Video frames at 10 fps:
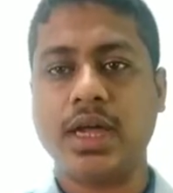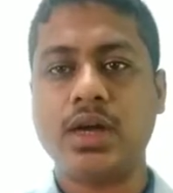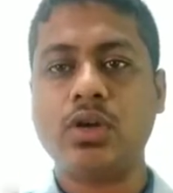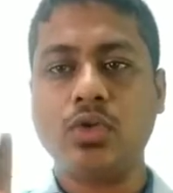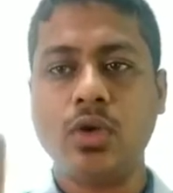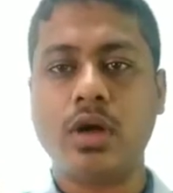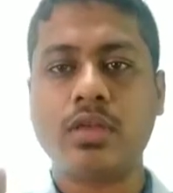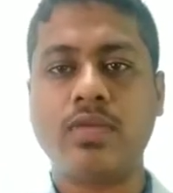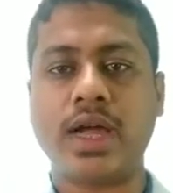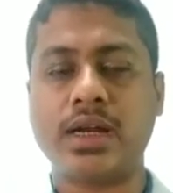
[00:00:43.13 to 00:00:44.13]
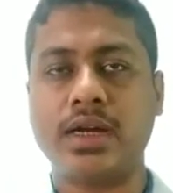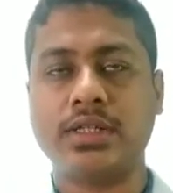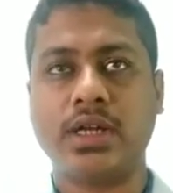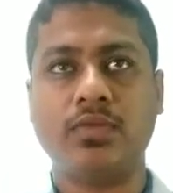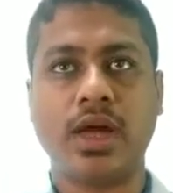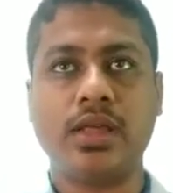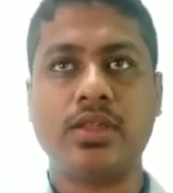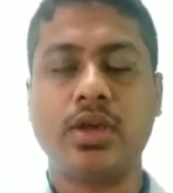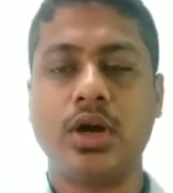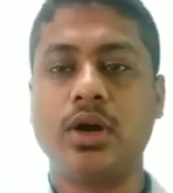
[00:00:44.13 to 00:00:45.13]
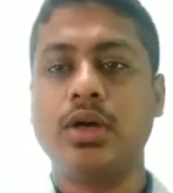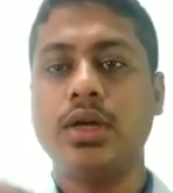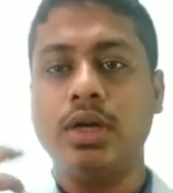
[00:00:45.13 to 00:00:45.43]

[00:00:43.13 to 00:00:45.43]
There are two laws of vector addition. One is your